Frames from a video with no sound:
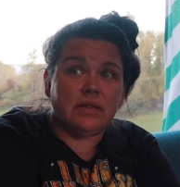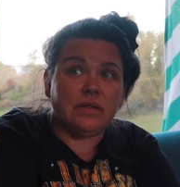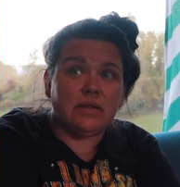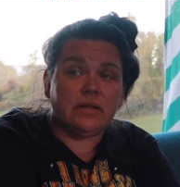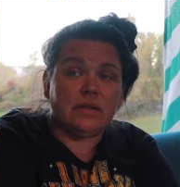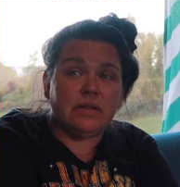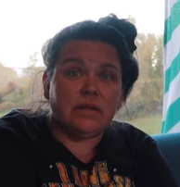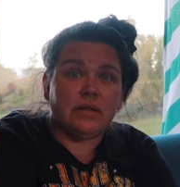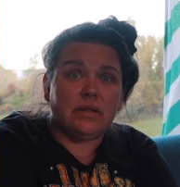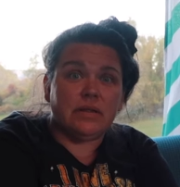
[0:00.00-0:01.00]

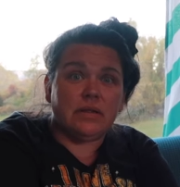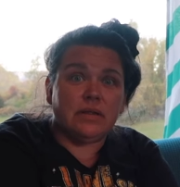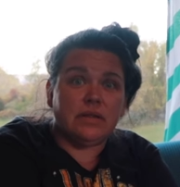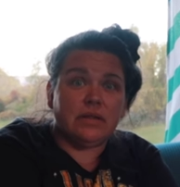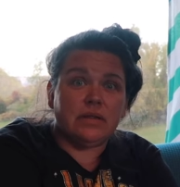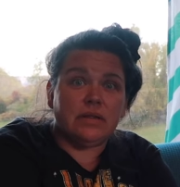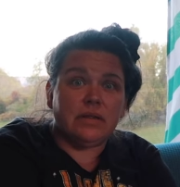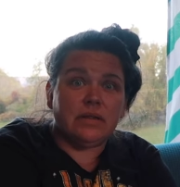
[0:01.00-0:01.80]
Nobody speaks.